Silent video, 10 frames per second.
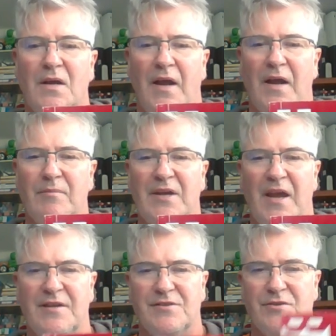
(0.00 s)
it
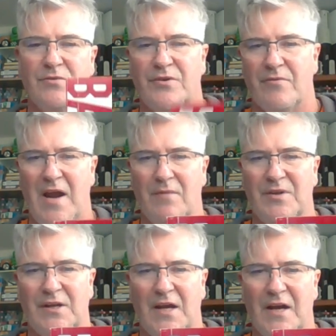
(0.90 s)
had to do with the RAM
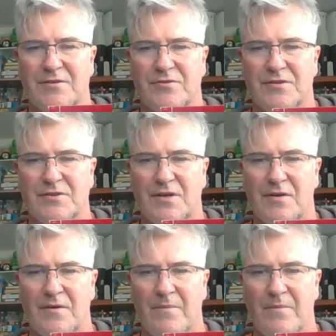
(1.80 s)
and the cartridge, so